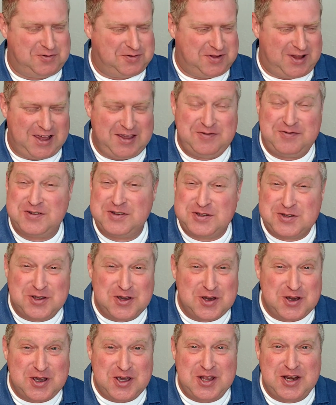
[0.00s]
life is
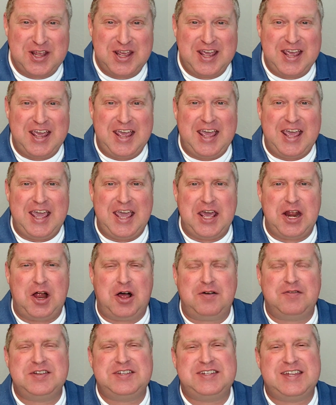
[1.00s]
good, and
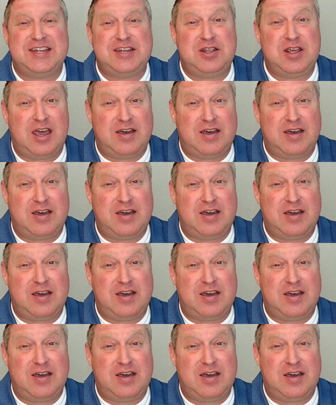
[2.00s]
all of a sudden you